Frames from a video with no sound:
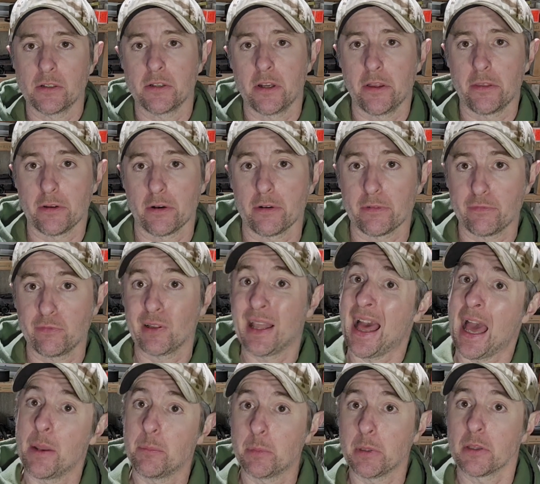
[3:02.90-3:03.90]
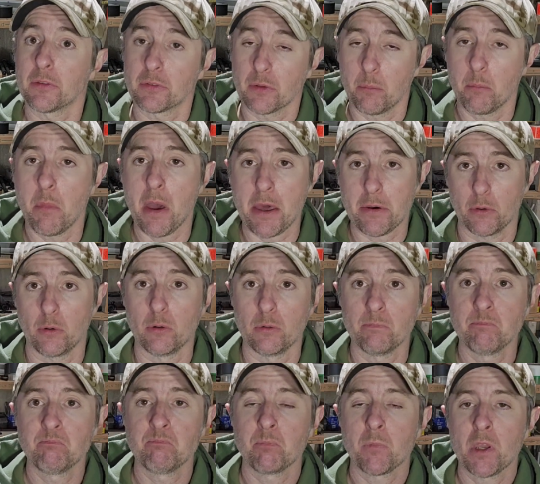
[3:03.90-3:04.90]
another flat piece of
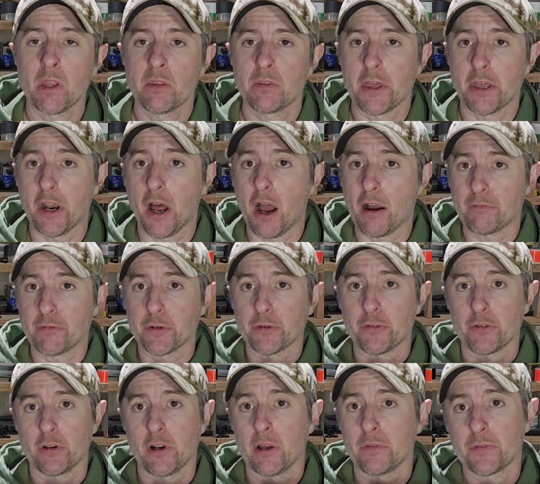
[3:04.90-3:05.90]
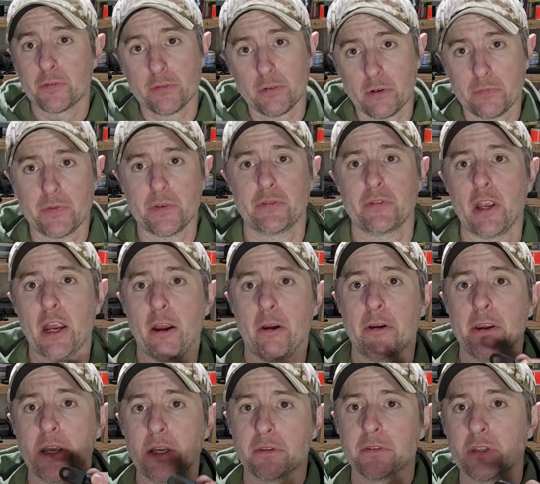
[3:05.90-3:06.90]
metal that offers enough surface
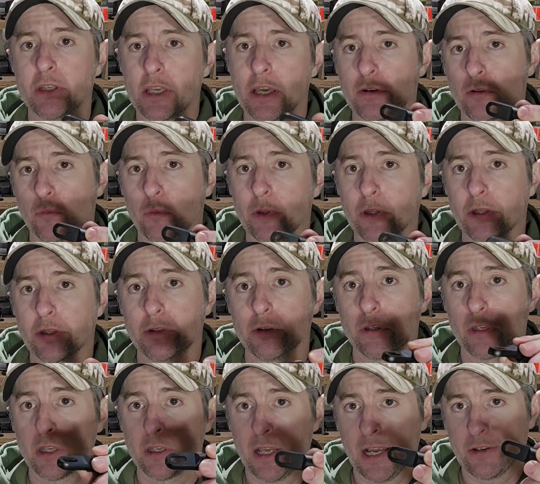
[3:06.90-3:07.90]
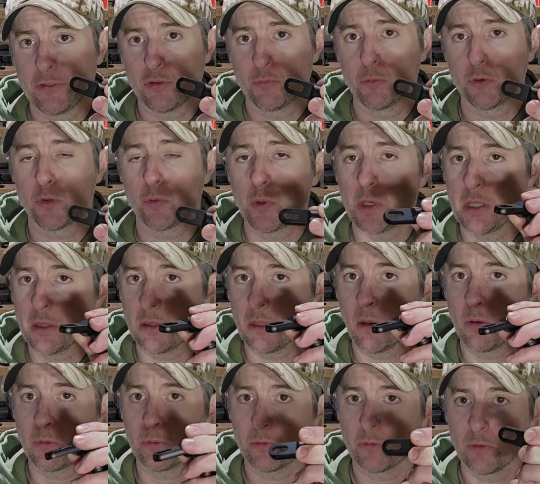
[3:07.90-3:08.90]
area to get a really good connection between
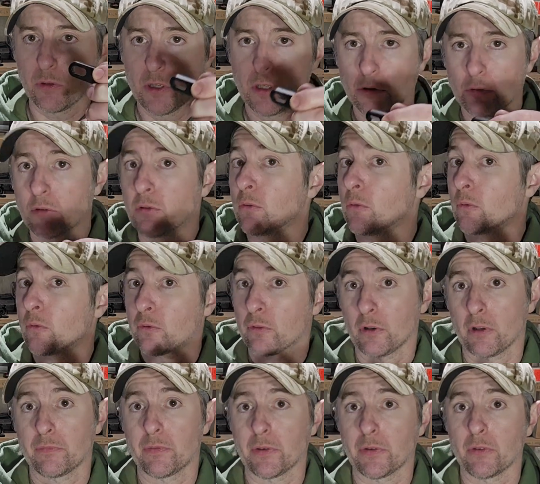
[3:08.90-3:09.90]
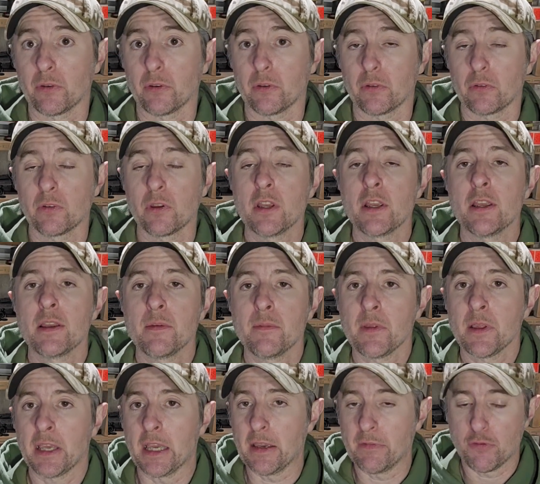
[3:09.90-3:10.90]
those 2 surfaces.
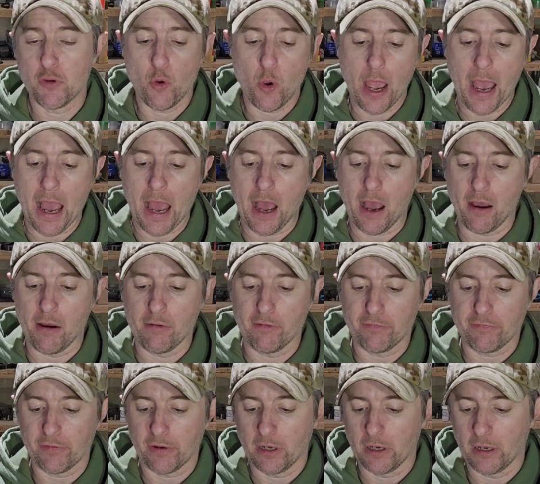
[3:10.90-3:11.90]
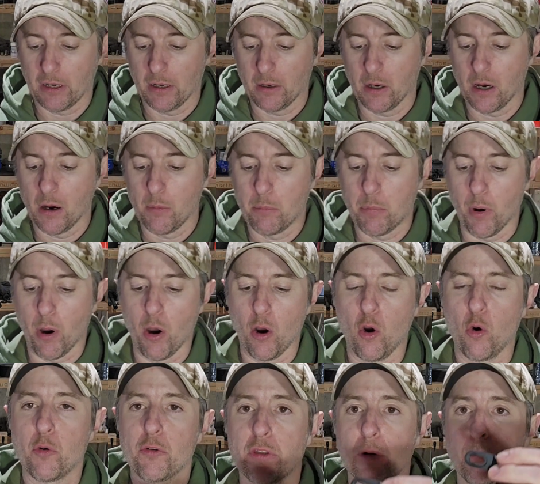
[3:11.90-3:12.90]
If you have a
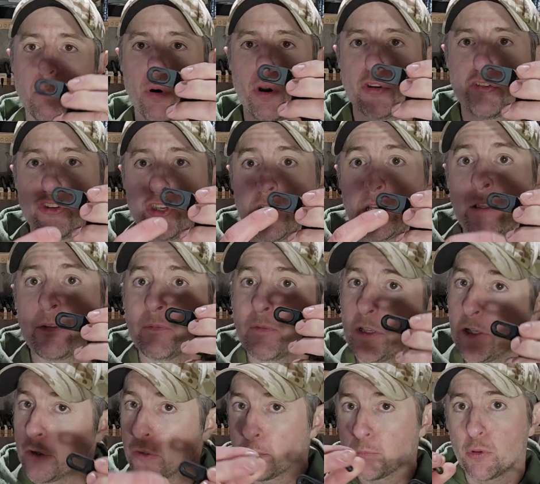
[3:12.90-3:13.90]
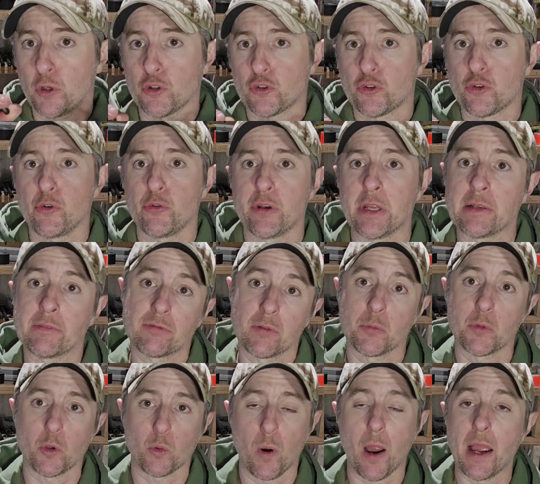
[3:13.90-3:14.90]
bow with a bushing that is protruding
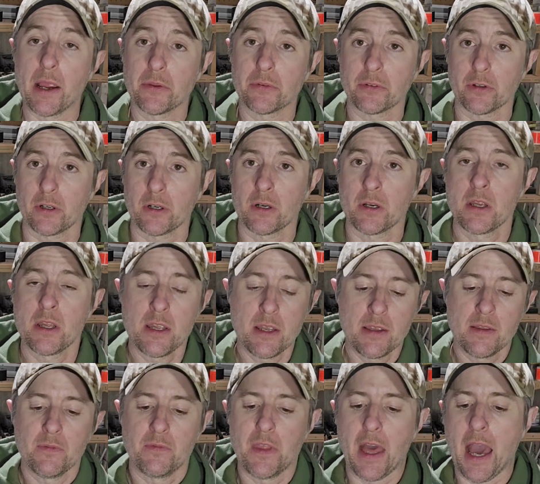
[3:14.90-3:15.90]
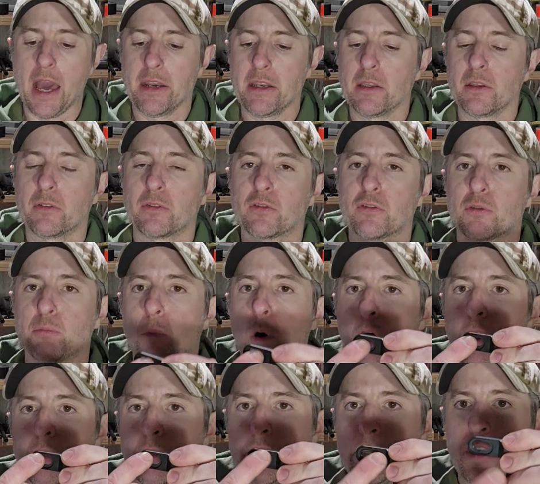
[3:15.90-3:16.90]
from the riser that is
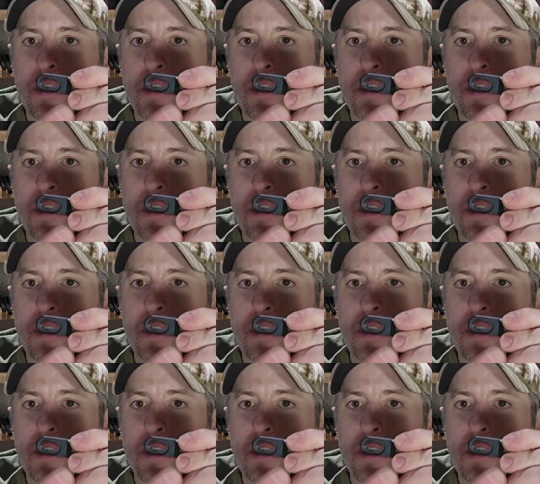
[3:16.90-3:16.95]
small